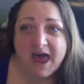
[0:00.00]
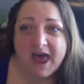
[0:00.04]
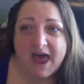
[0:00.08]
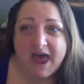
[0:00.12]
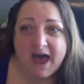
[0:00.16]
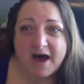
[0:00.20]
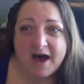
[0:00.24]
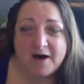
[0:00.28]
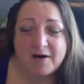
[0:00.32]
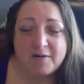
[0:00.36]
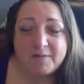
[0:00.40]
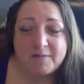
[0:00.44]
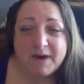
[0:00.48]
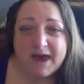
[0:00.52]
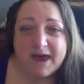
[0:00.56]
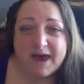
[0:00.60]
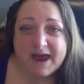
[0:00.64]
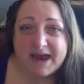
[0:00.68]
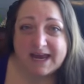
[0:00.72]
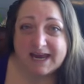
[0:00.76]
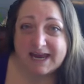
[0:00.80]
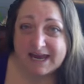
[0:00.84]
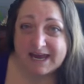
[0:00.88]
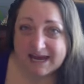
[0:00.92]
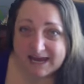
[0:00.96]
Um,
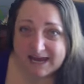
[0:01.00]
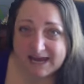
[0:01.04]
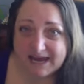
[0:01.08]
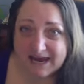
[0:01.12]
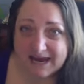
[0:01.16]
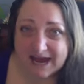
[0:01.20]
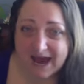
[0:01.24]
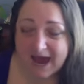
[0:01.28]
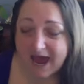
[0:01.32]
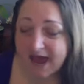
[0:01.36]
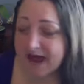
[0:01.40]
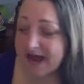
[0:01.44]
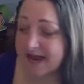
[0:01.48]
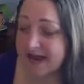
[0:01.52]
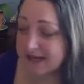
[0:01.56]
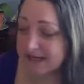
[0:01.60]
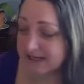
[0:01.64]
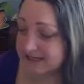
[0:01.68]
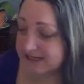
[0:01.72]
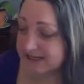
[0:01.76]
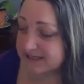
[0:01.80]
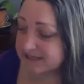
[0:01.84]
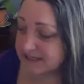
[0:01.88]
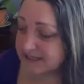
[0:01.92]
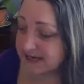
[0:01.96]
and he and
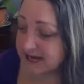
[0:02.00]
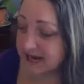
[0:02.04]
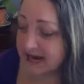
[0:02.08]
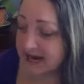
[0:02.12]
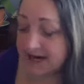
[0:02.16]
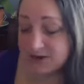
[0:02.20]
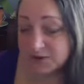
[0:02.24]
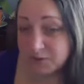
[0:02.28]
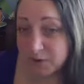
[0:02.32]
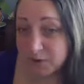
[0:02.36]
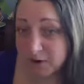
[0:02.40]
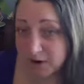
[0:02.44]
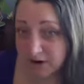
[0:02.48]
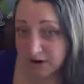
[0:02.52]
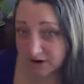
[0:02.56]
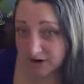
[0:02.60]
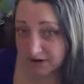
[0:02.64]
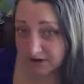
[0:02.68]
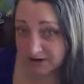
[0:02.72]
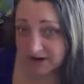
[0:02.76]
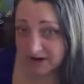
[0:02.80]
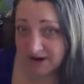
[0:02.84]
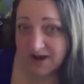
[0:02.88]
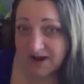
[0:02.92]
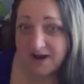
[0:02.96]
Lindsay Antoine